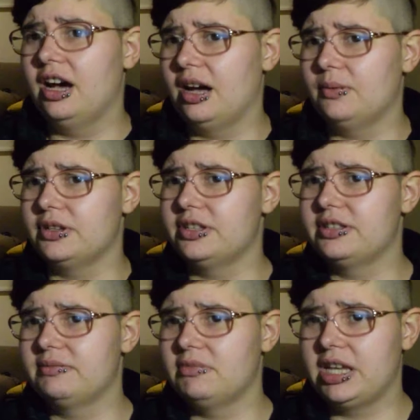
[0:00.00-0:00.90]
I
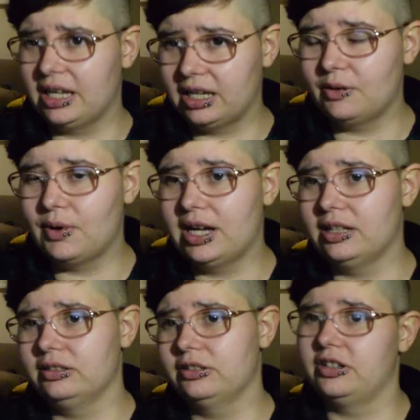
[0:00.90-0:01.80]
was healing
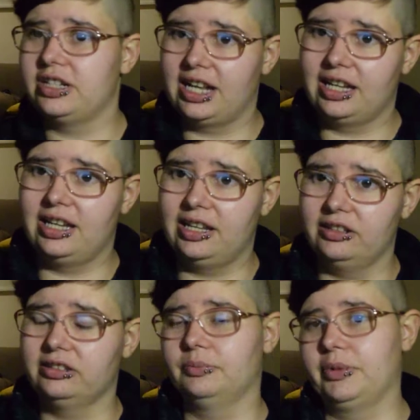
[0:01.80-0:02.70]
well, not entirely healed,